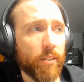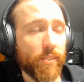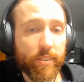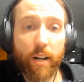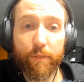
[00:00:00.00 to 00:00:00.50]

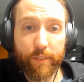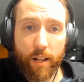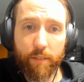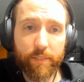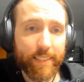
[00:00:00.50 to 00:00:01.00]
self
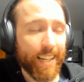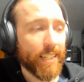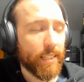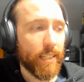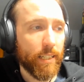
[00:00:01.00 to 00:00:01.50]
love, this
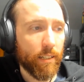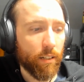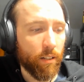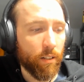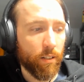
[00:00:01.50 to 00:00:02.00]

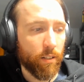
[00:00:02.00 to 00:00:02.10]
idea